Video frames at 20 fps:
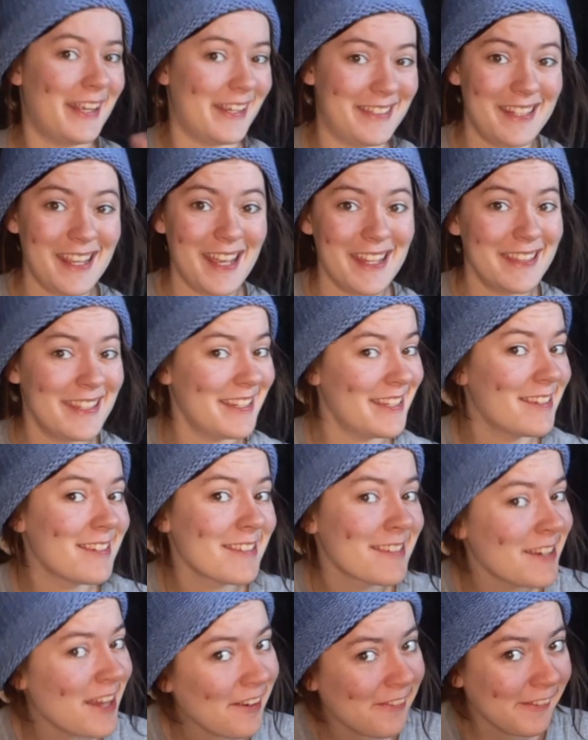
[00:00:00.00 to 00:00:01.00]
said, this is
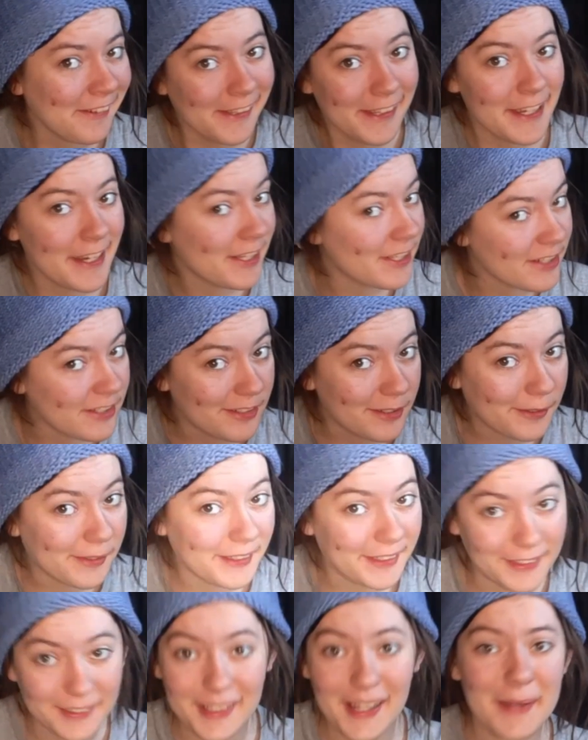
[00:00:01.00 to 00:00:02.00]
not really a
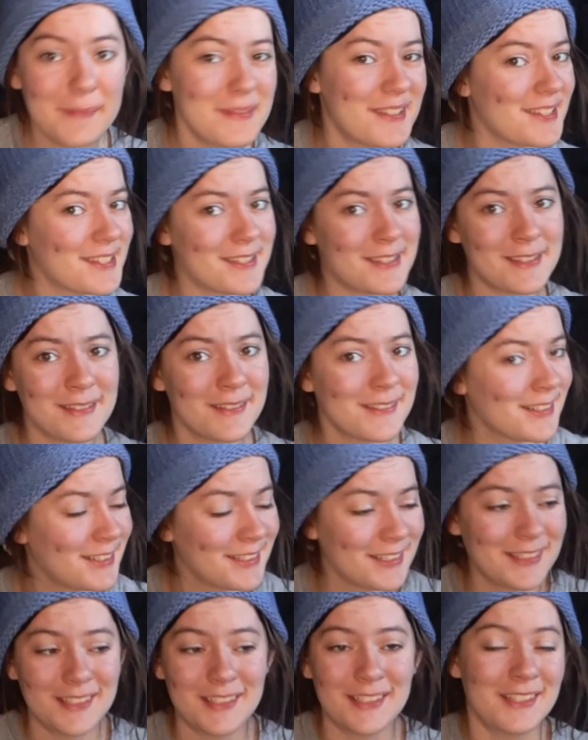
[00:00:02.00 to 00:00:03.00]
tutorial.
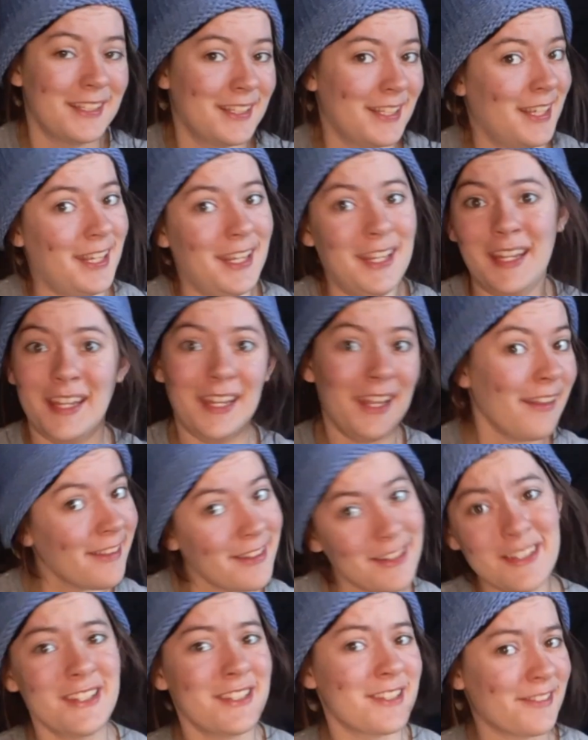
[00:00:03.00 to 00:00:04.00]
Y'all are
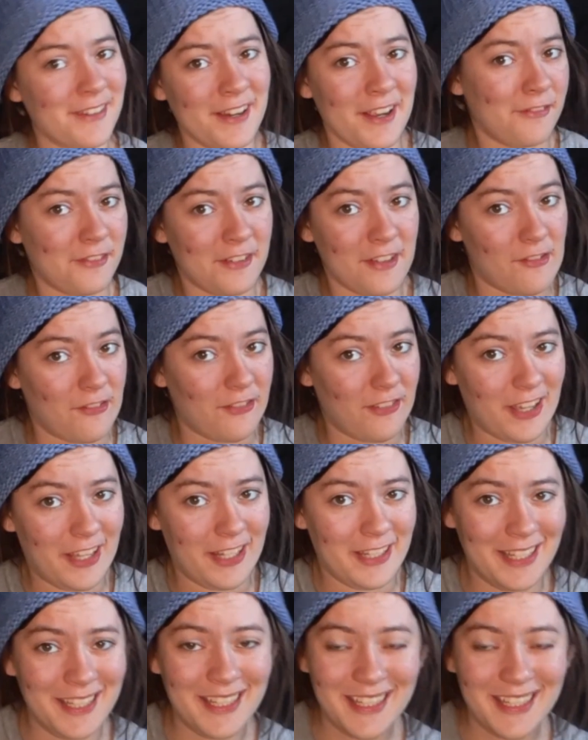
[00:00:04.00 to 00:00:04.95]
just around for the fun.